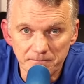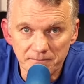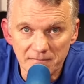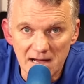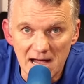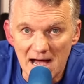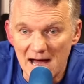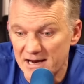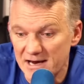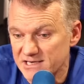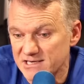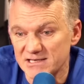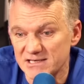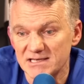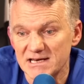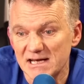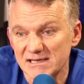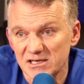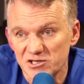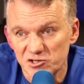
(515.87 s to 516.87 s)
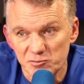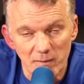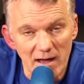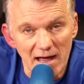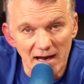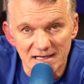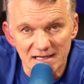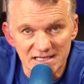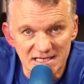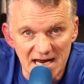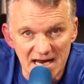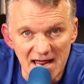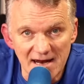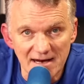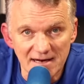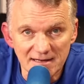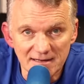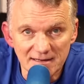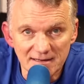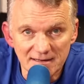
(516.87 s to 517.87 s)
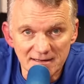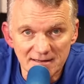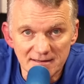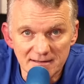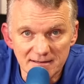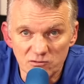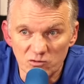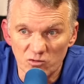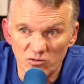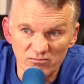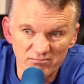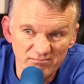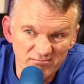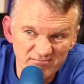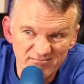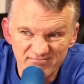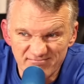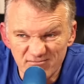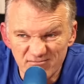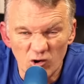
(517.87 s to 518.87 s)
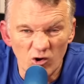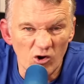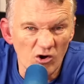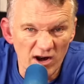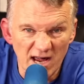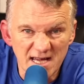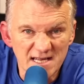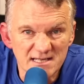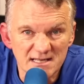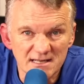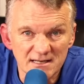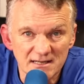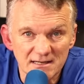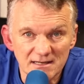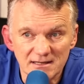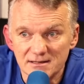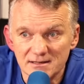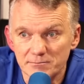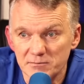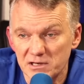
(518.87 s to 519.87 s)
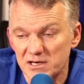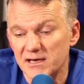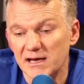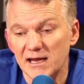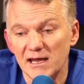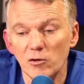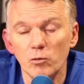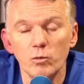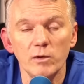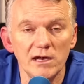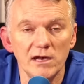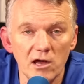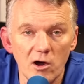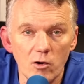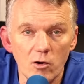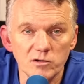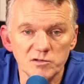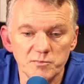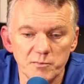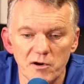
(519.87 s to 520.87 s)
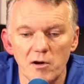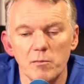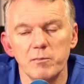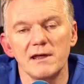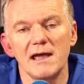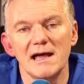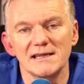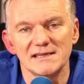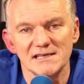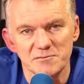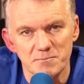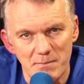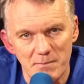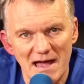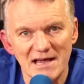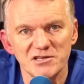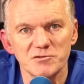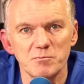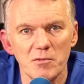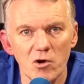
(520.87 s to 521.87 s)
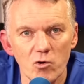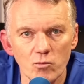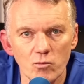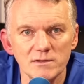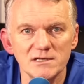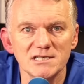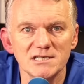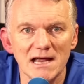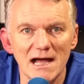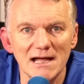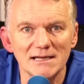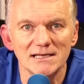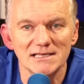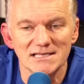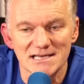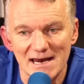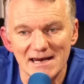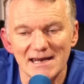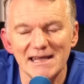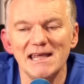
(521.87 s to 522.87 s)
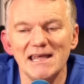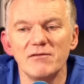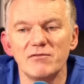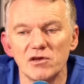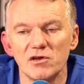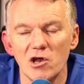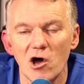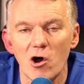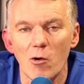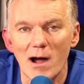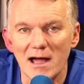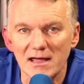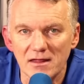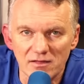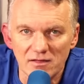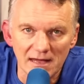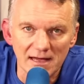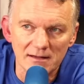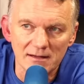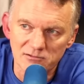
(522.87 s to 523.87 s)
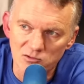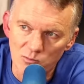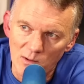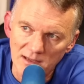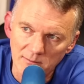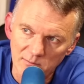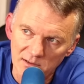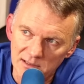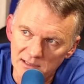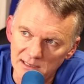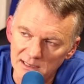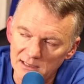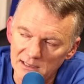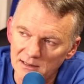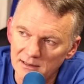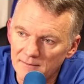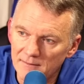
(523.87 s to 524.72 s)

Harrison's had a spell at ten, done all right. McNeil, we know, has probably had his best moments at the ten, even though I think Dwight McNeil